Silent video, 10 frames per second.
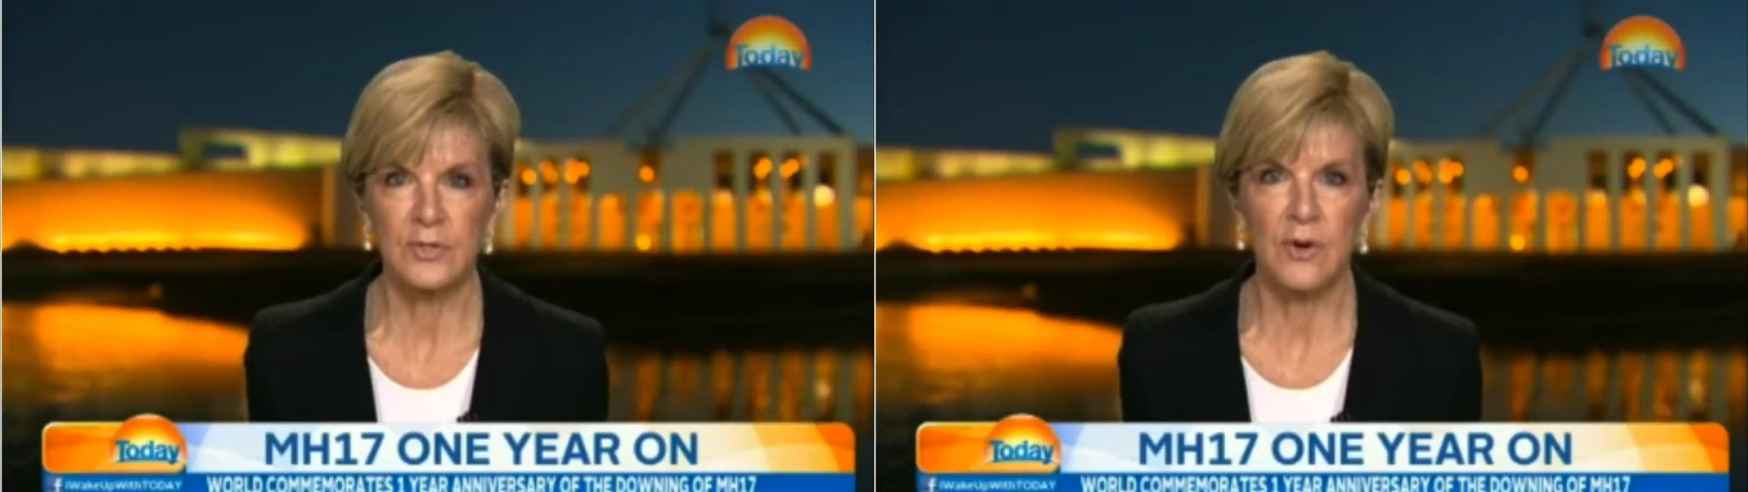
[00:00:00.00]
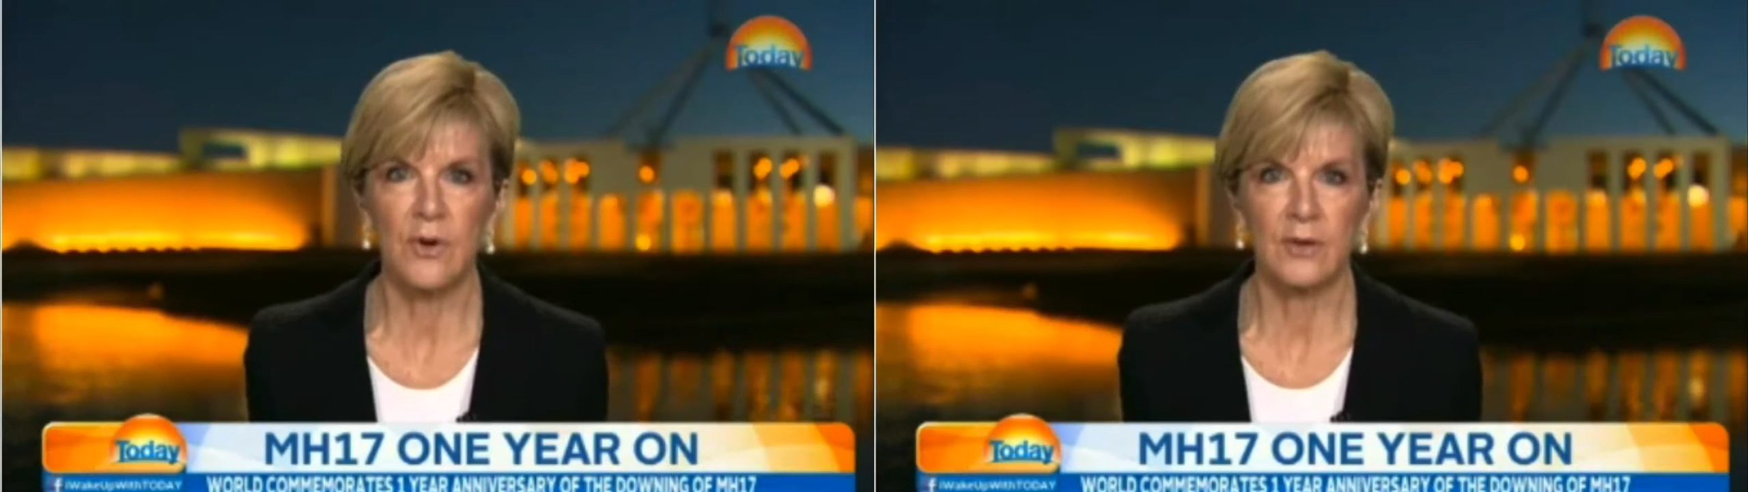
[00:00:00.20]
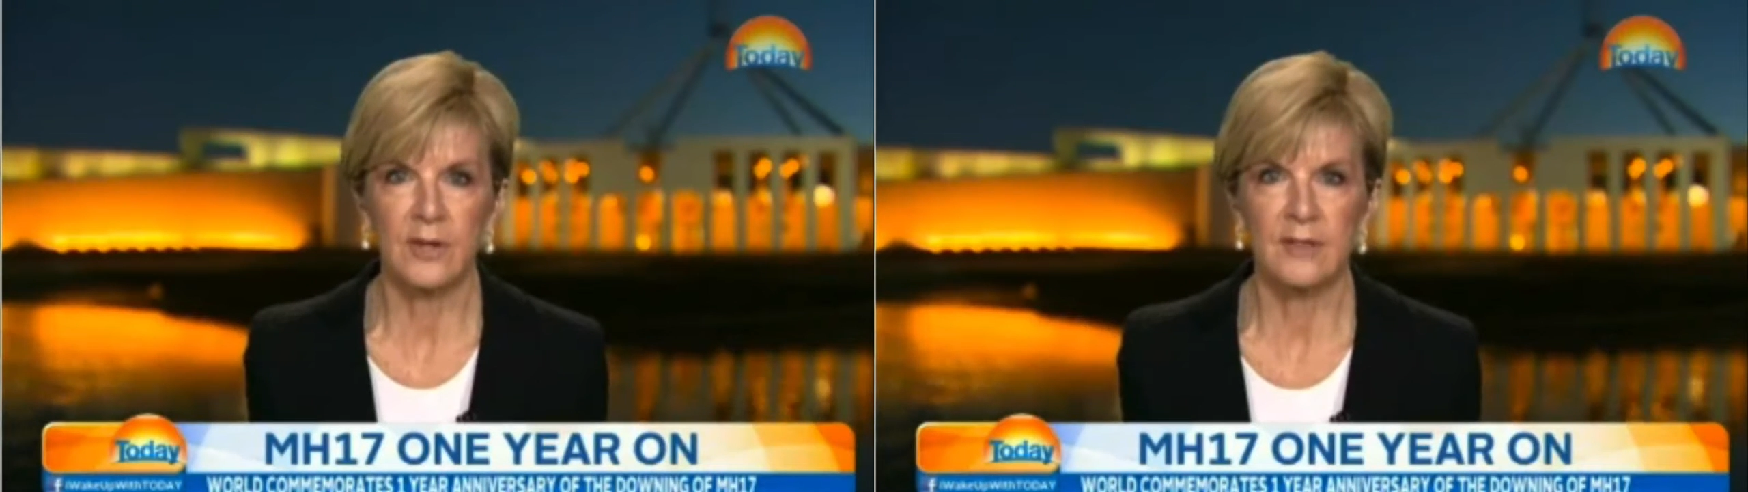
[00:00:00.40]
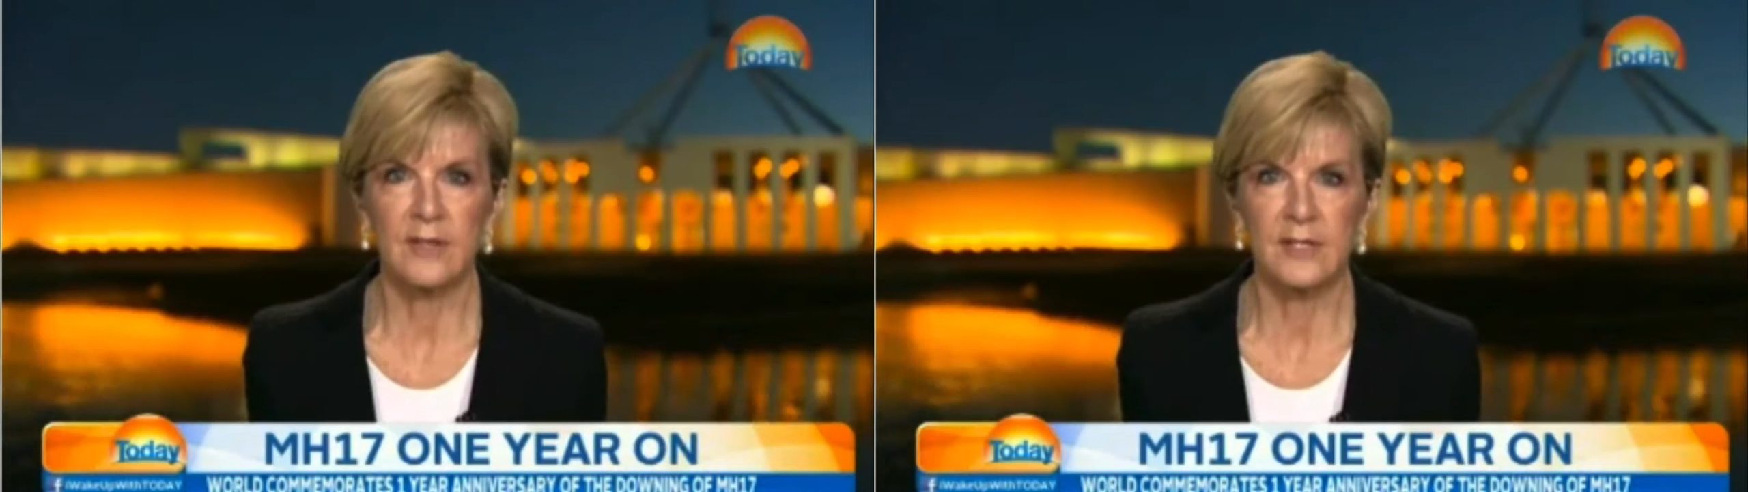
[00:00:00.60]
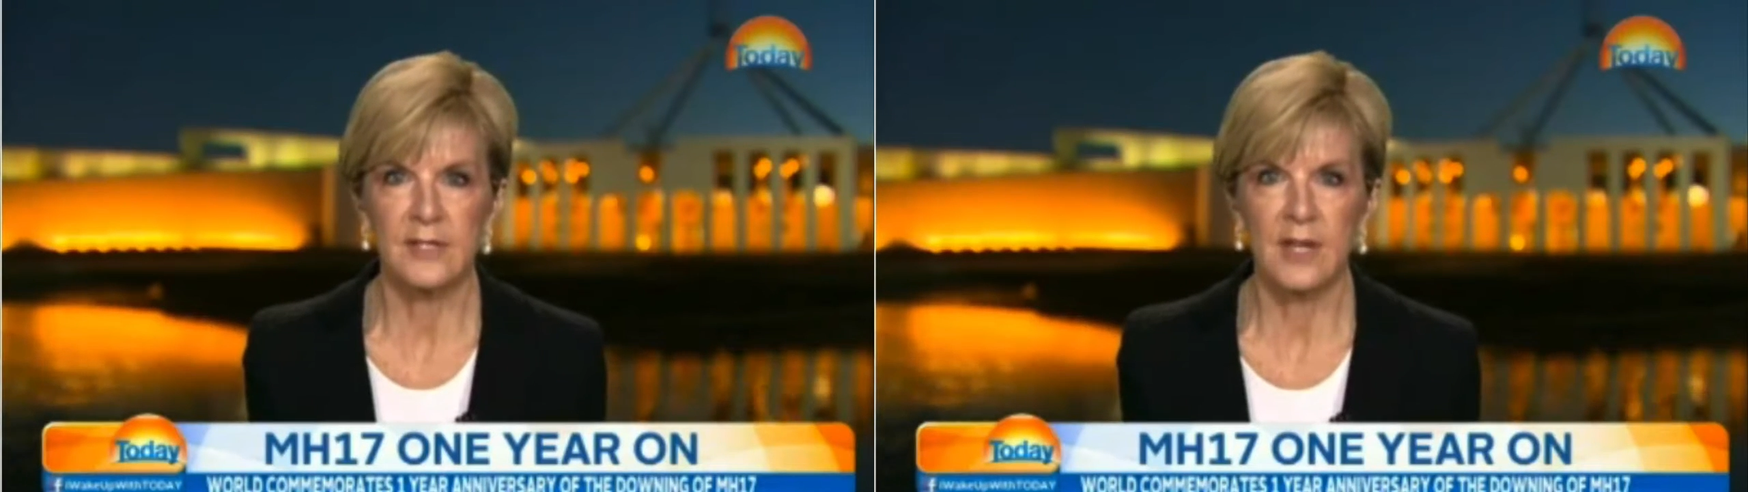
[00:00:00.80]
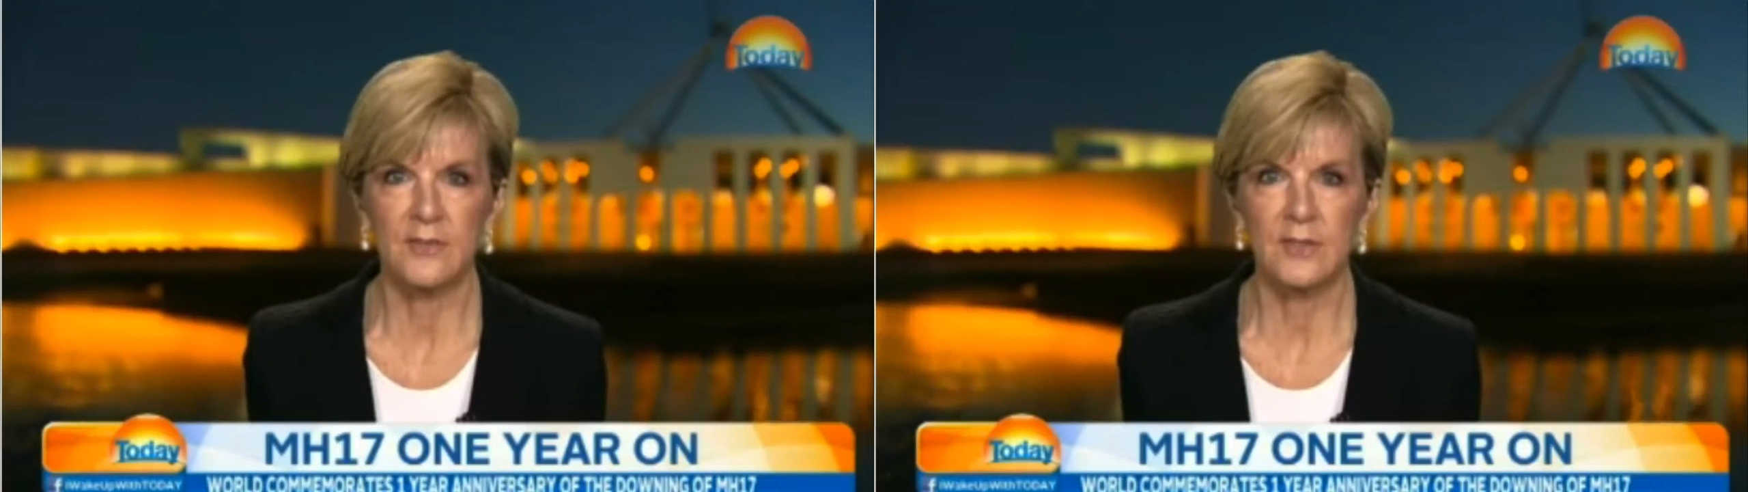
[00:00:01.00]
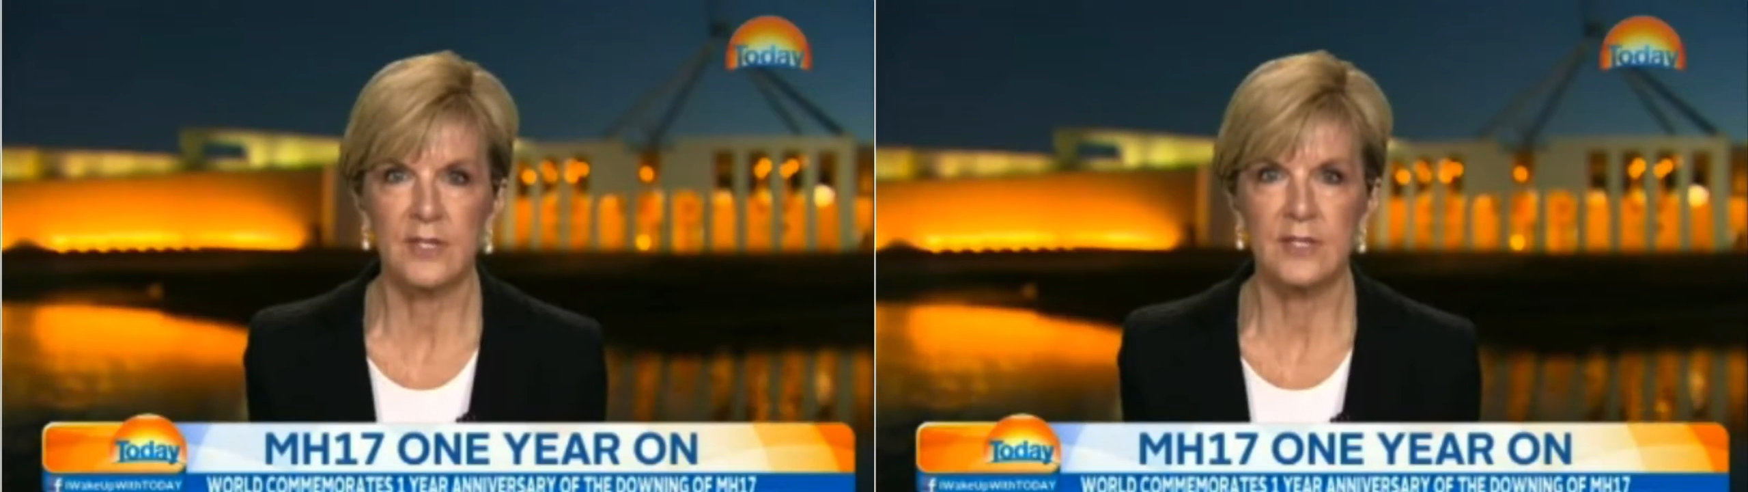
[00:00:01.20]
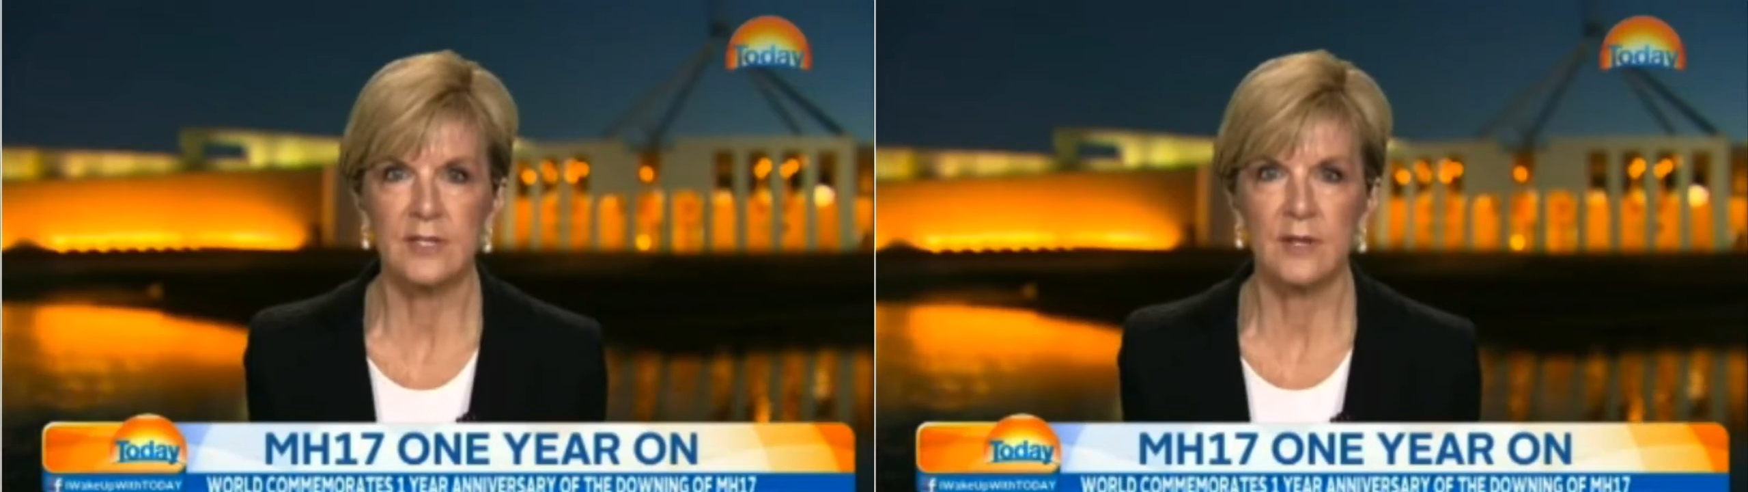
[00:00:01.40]
on in these
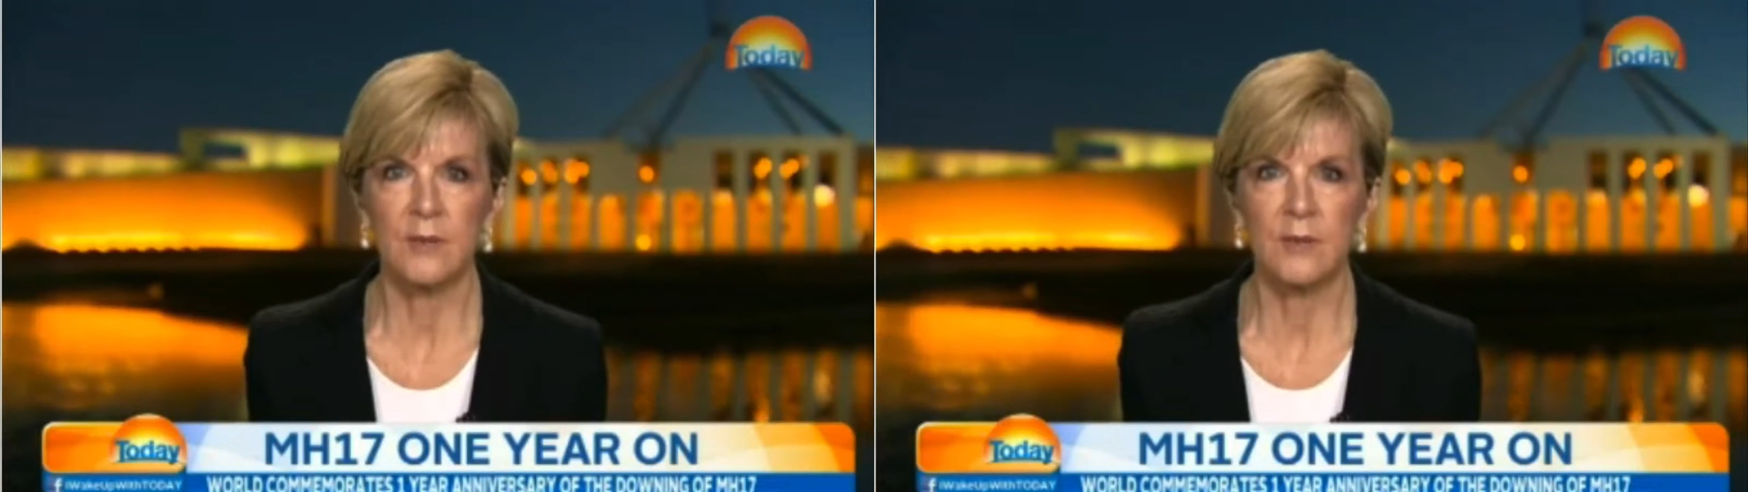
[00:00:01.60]
countries